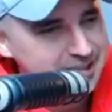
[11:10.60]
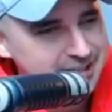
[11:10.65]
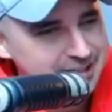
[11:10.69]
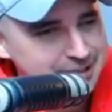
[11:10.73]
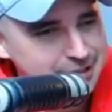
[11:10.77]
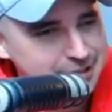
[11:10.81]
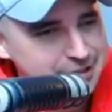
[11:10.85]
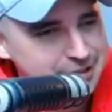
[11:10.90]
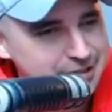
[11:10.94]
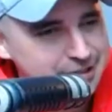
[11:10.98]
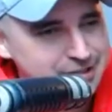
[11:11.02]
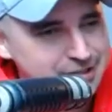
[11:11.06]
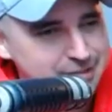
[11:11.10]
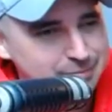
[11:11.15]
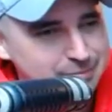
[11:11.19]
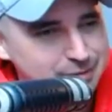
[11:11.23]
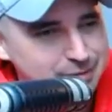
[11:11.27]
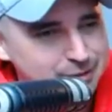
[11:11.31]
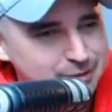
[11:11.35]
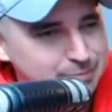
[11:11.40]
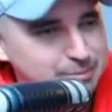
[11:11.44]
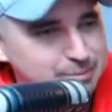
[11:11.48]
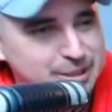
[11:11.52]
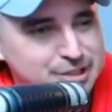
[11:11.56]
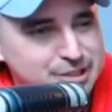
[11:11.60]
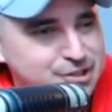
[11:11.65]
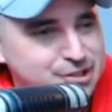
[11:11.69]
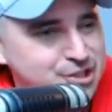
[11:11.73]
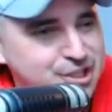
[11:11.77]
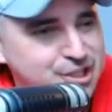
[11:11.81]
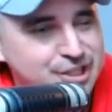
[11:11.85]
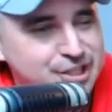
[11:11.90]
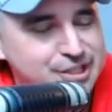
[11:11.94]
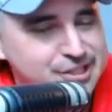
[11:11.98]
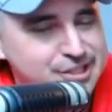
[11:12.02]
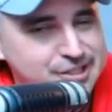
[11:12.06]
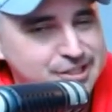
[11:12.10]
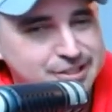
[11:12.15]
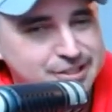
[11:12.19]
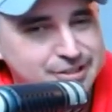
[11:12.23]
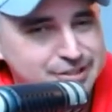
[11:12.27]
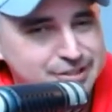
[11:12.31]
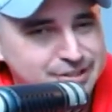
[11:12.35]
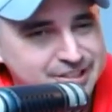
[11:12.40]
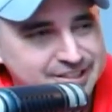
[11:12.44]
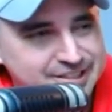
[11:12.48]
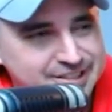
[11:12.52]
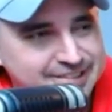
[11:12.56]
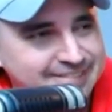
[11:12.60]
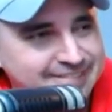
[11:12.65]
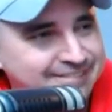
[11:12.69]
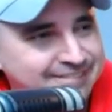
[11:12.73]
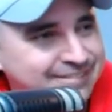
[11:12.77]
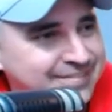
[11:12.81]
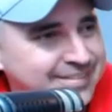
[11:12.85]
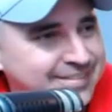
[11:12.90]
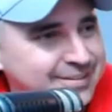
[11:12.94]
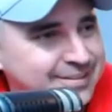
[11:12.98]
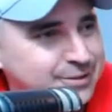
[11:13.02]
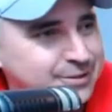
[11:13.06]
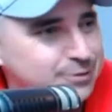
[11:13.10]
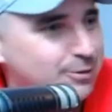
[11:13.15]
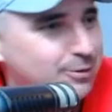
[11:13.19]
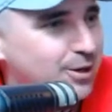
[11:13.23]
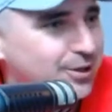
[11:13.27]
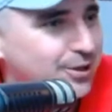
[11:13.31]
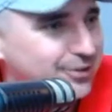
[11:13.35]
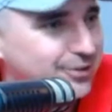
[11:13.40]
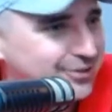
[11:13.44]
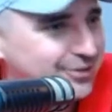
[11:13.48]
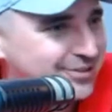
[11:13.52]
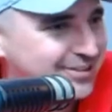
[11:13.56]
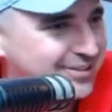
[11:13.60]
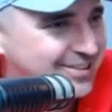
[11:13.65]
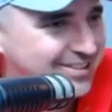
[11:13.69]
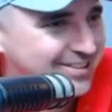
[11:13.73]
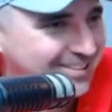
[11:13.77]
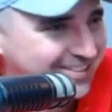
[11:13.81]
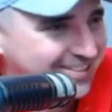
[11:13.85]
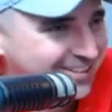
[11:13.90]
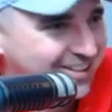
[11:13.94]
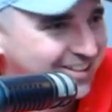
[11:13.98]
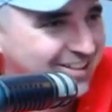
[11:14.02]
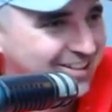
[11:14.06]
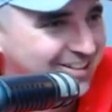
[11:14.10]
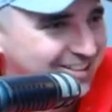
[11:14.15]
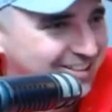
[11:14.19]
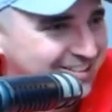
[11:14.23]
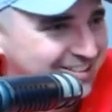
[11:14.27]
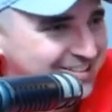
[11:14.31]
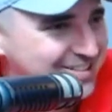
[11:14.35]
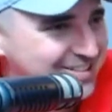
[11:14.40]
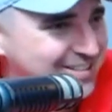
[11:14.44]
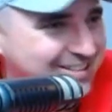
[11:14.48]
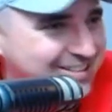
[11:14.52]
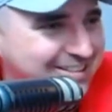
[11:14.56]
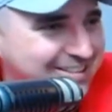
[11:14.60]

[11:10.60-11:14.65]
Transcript: I think it's got some of the best, cheesiest quotes and lines.